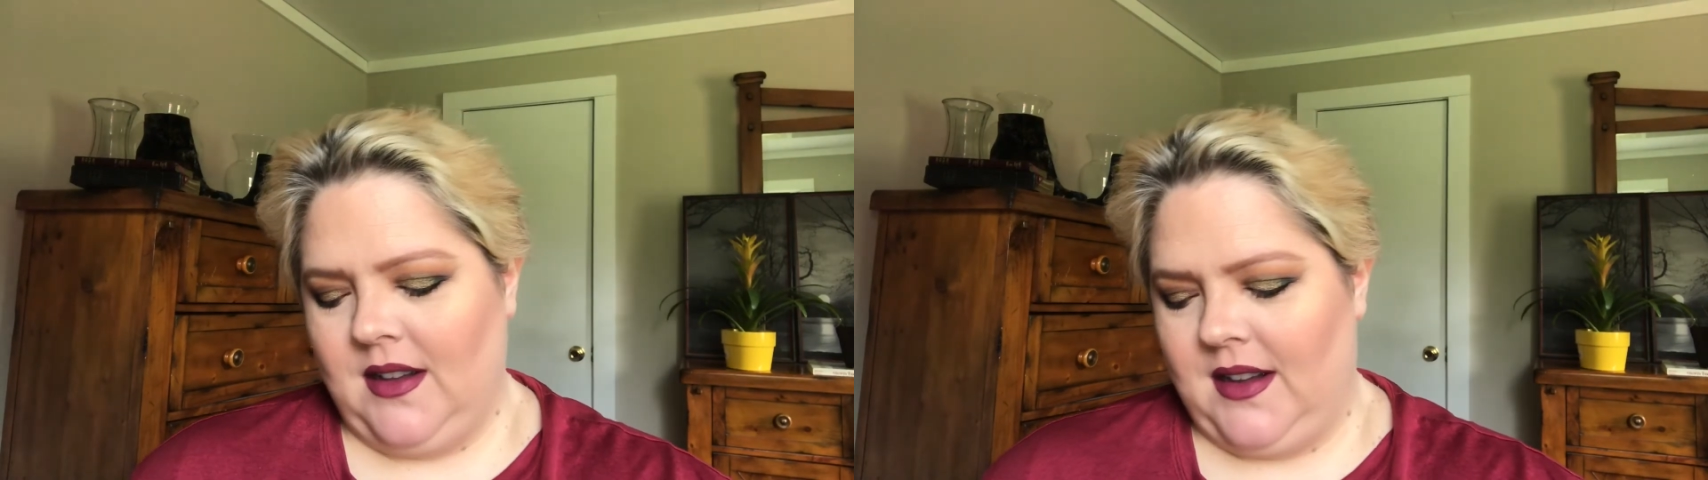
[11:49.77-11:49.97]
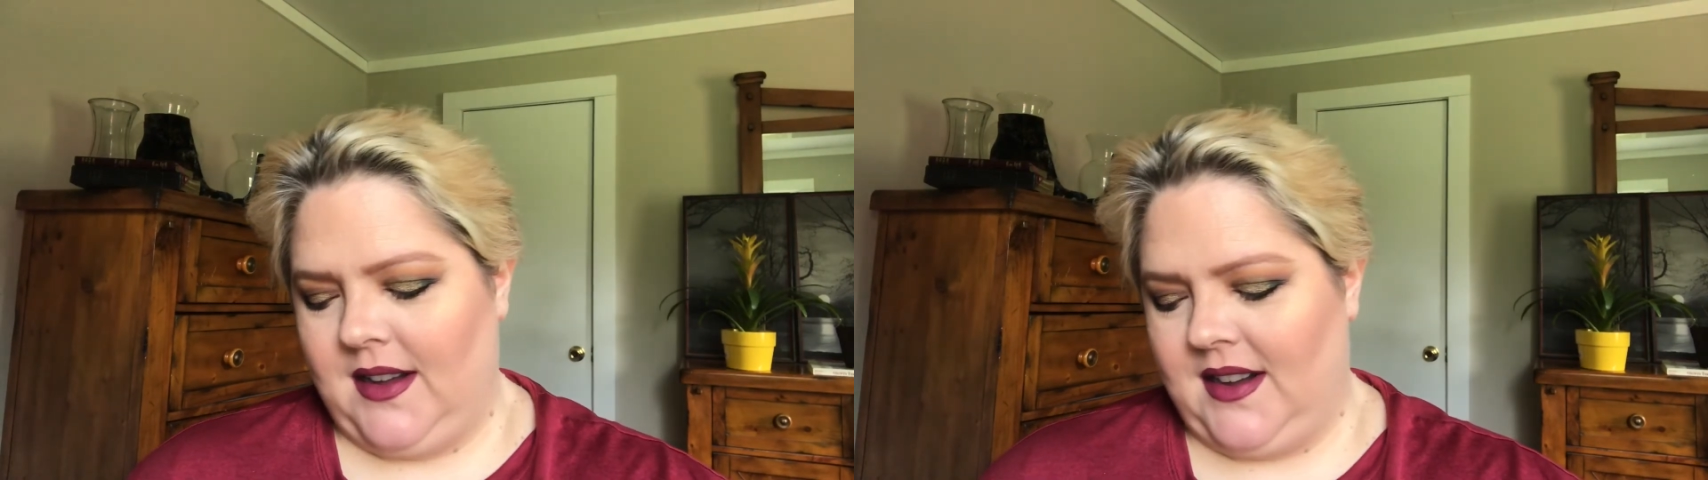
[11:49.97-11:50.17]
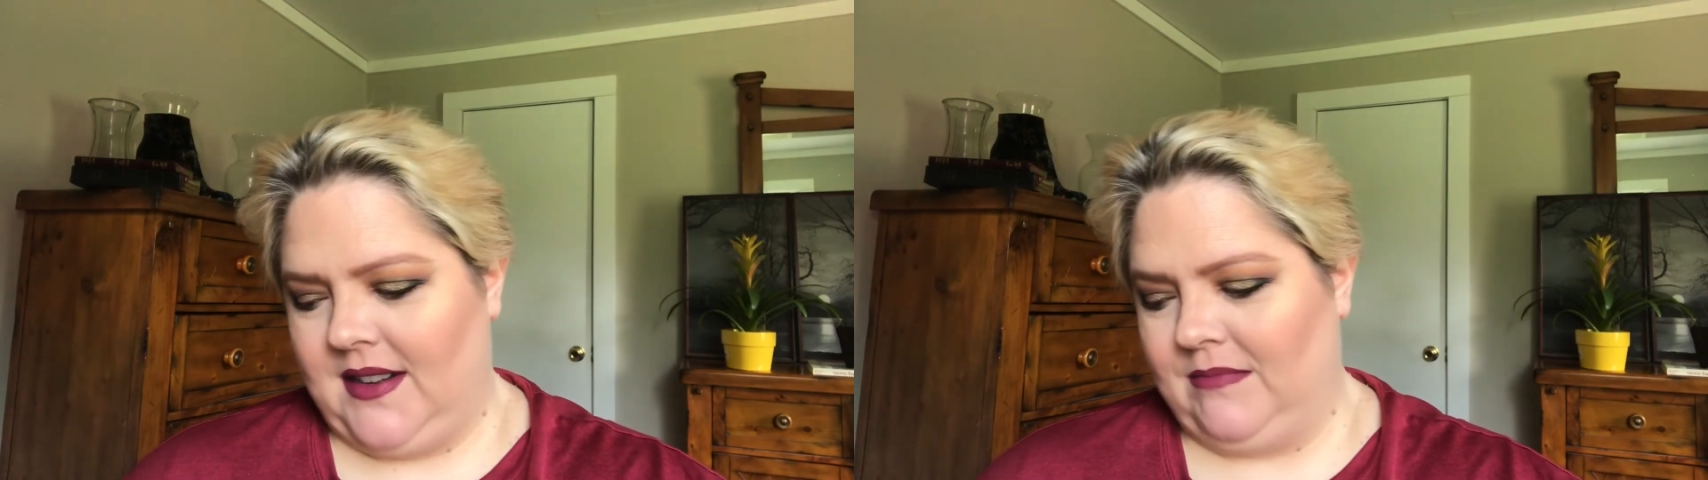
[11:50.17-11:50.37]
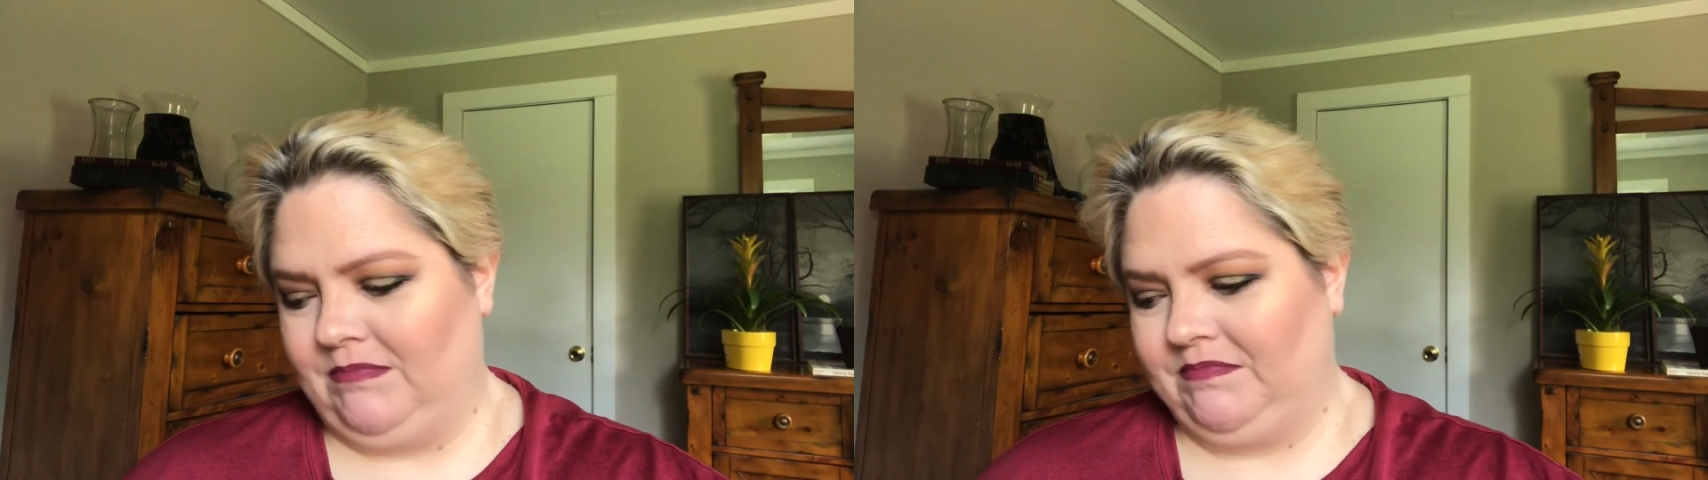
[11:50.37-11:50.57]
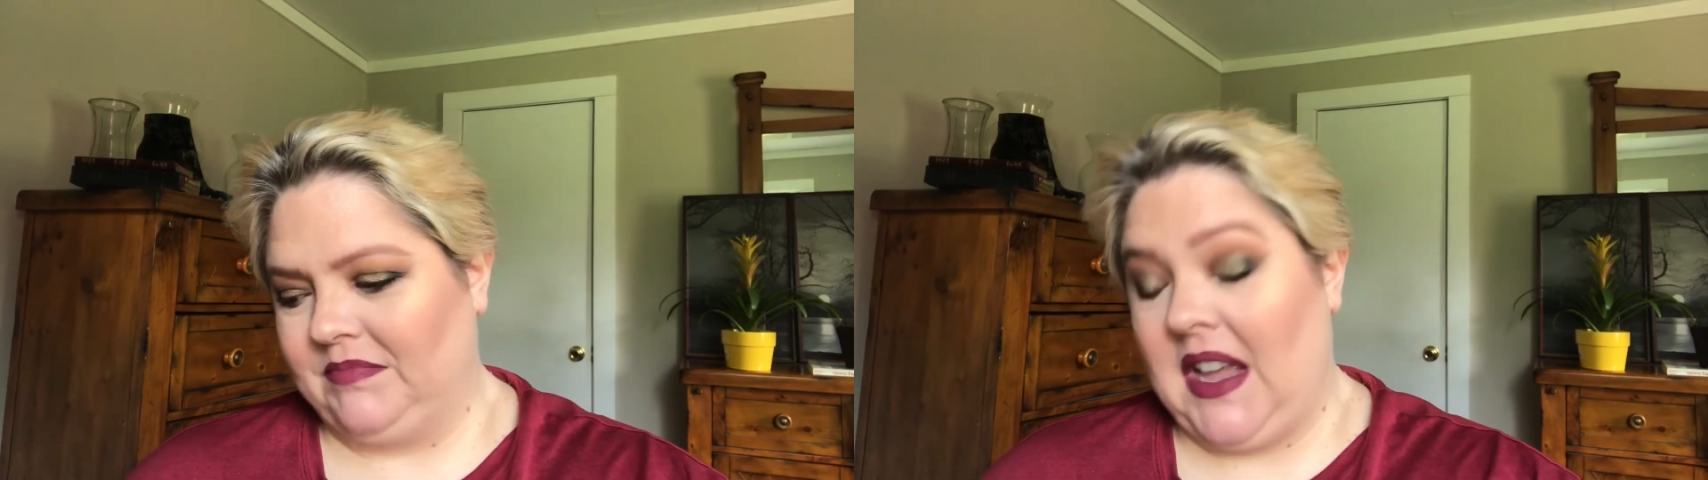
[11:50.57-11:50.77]

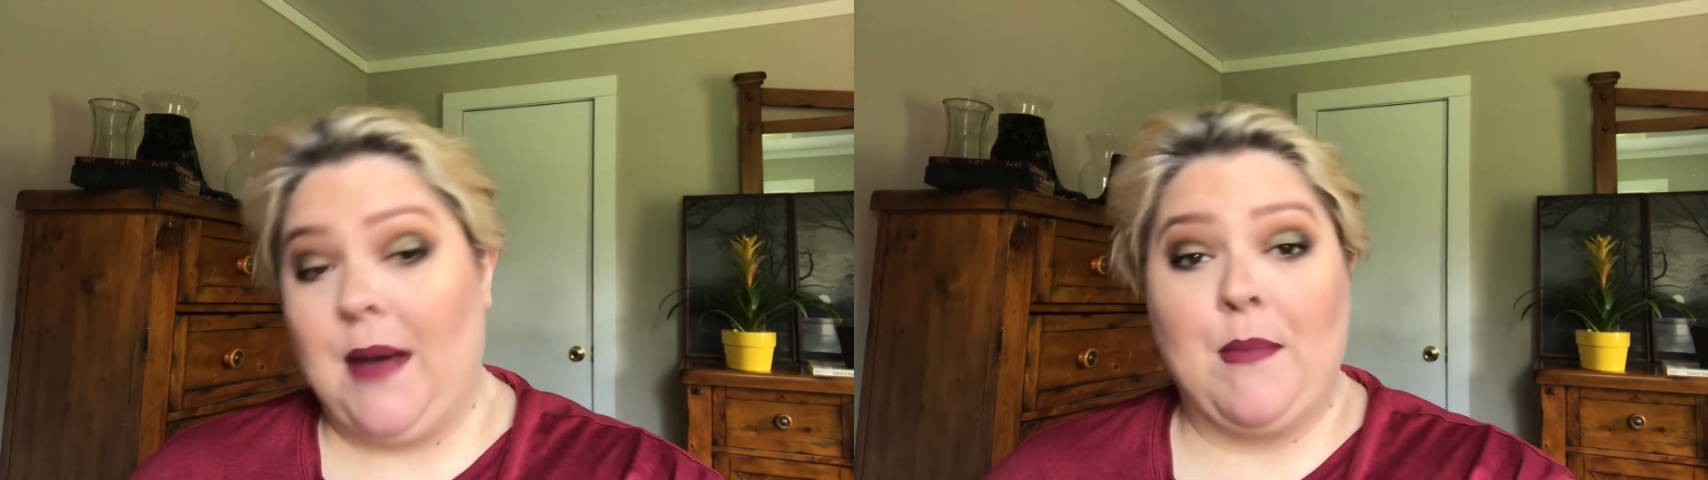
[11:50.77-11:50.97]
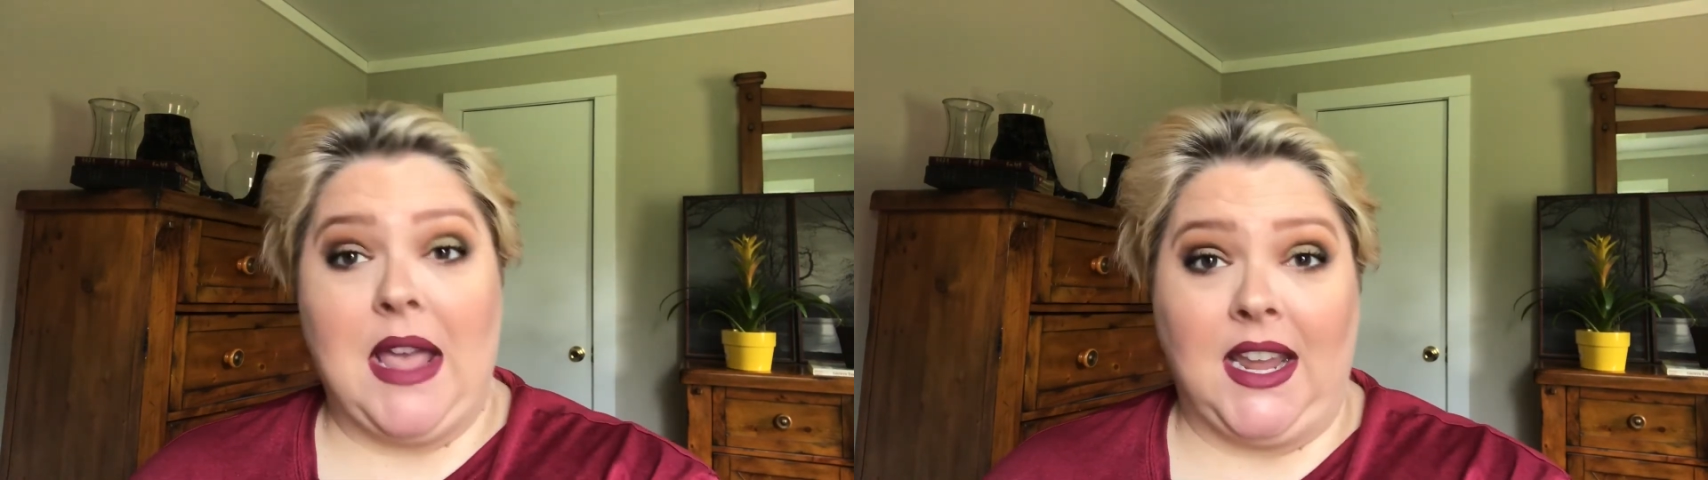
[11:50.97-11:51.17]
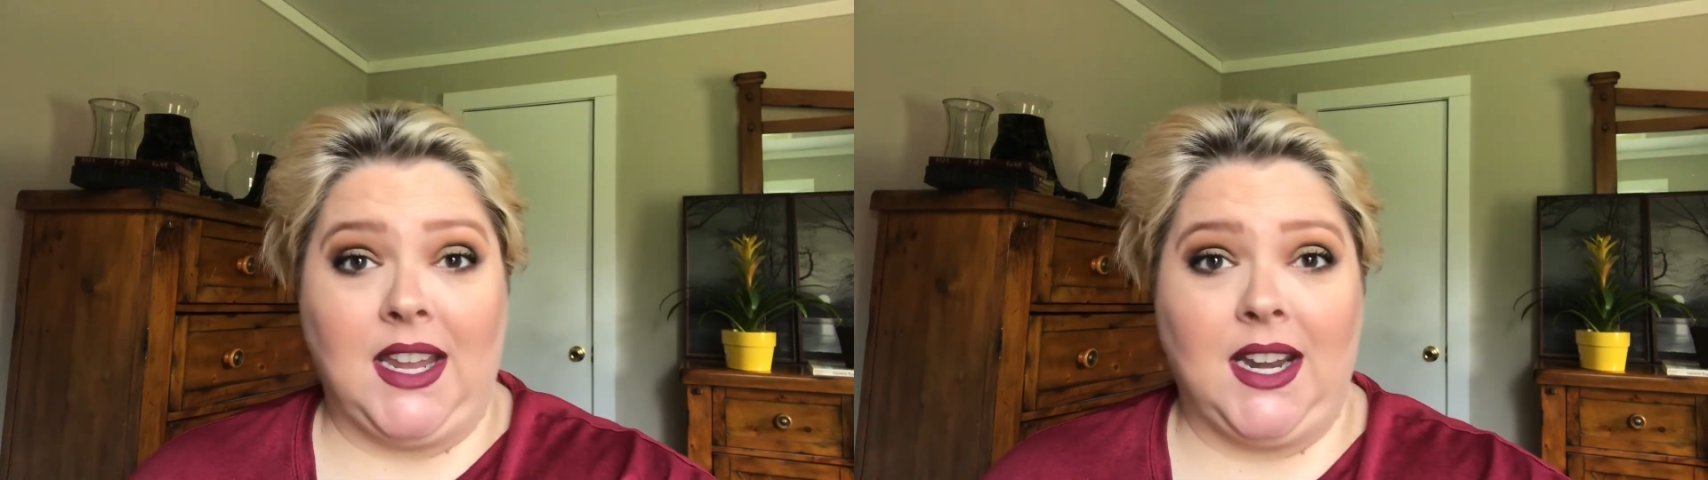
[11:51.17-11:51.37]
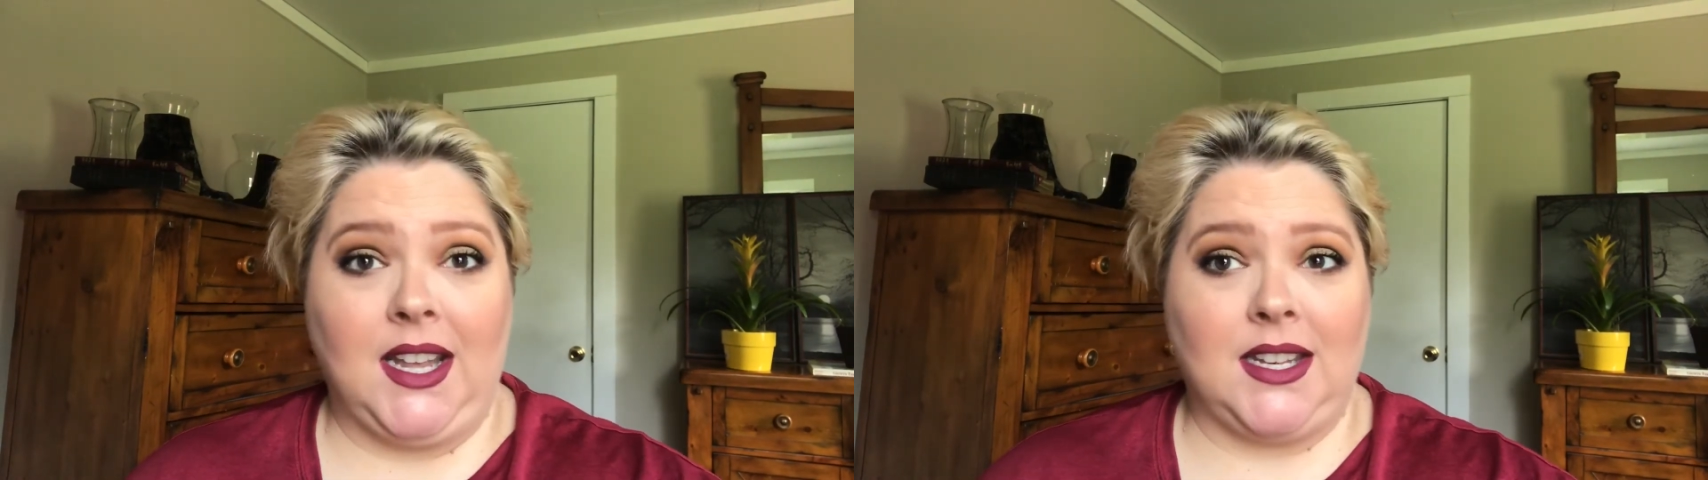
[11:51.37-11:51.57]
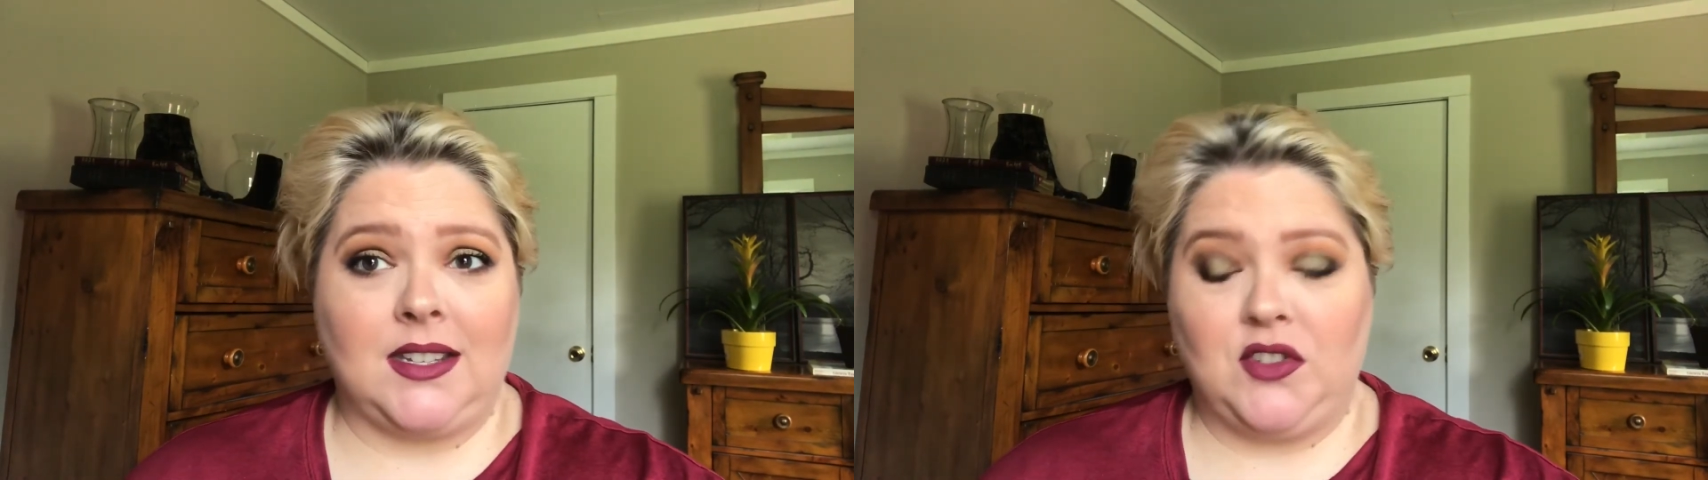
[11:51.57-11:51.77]
I may get it